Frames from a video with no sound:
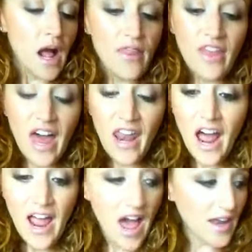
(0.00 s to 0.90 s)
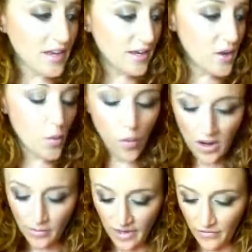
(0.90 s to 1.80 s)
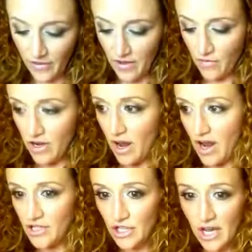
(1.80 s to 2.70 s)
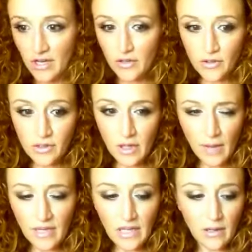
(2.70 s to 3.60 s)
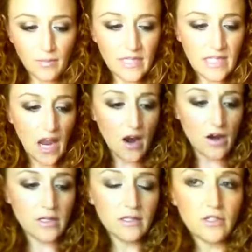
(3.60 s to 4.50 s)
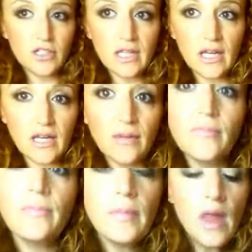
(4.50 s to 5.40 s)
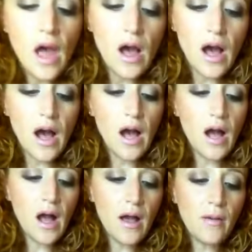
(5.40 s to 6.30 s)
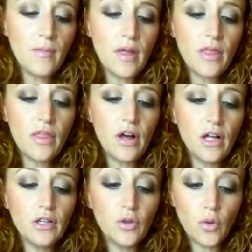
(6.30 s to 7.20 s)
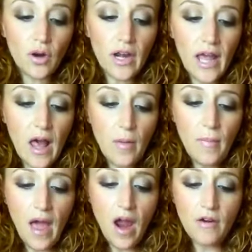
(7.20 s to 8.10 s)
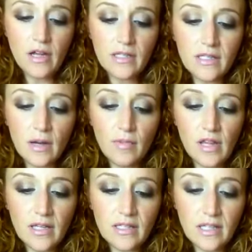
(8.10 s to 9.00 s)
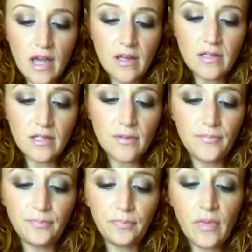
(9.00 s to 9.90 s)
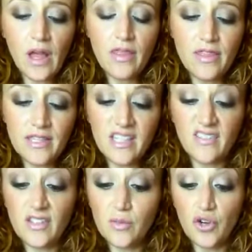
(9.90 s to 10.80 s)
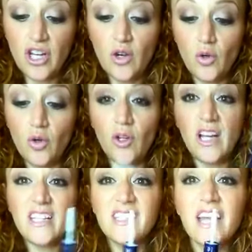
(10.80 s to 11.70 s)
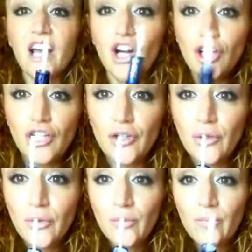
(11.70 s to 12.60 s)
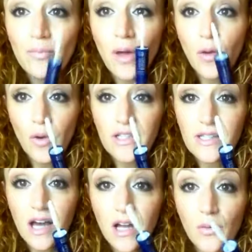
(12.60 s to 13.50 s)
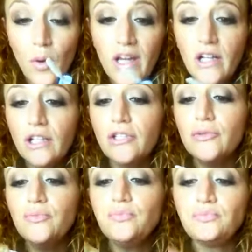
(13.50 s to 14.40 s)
And then I added one of my favorite eyeshadows, mascaras, just kidding. The L'Oreal Paris Double Extend. This stuff is pretty cool. It's like glue on one side, white glue.